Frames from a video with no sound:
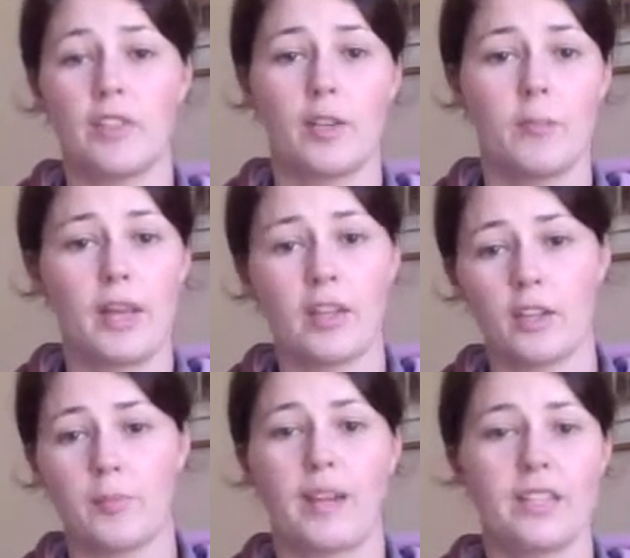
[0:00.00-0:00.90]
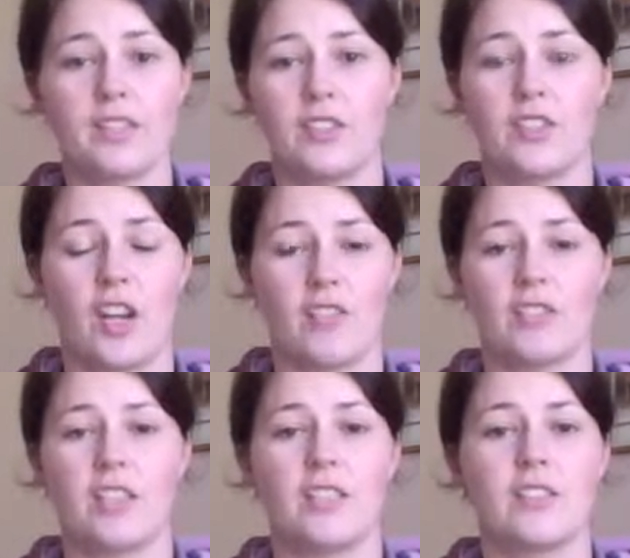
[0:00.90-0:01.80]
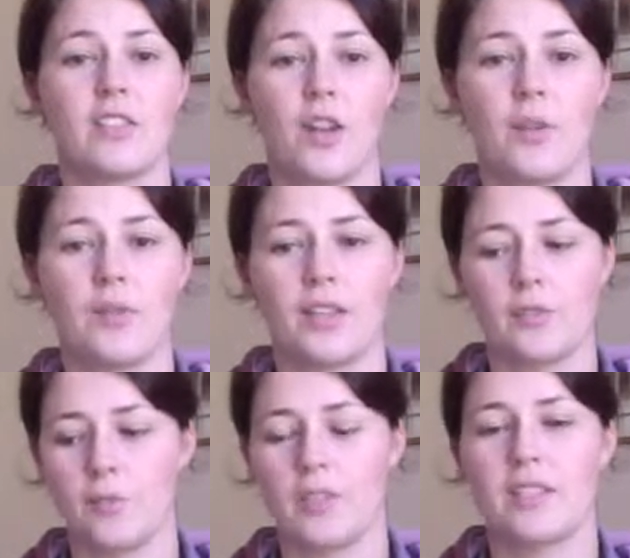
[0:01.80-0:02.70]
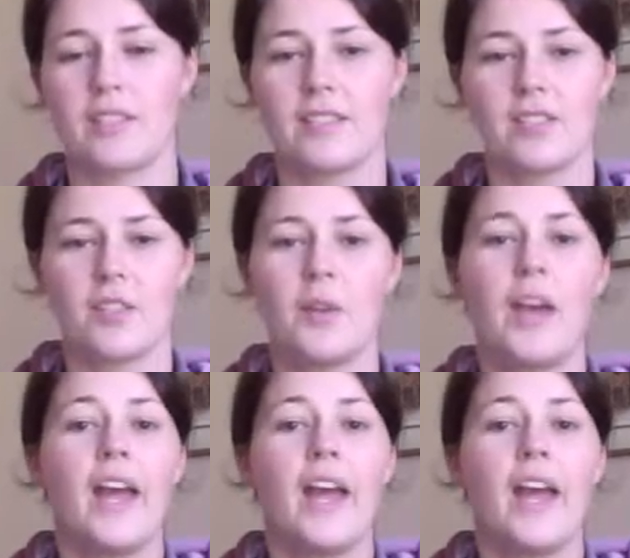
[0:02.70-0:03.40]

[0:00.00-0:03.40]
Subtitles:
that they make goes back into the charity, so that's always nice to